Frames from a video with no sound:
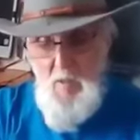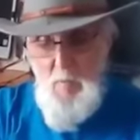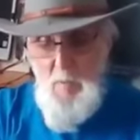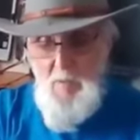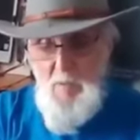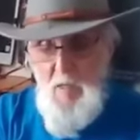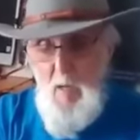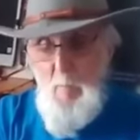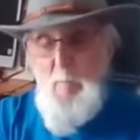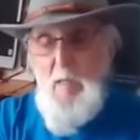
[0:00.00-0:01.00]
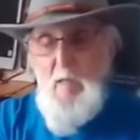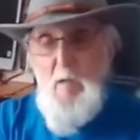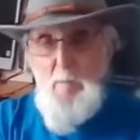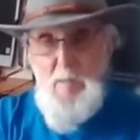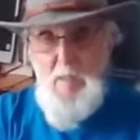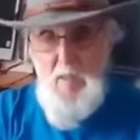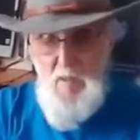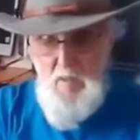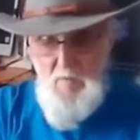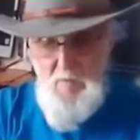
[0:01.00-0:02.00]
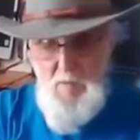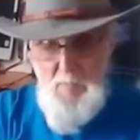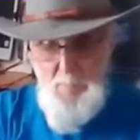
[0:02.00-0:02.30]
which can be observed.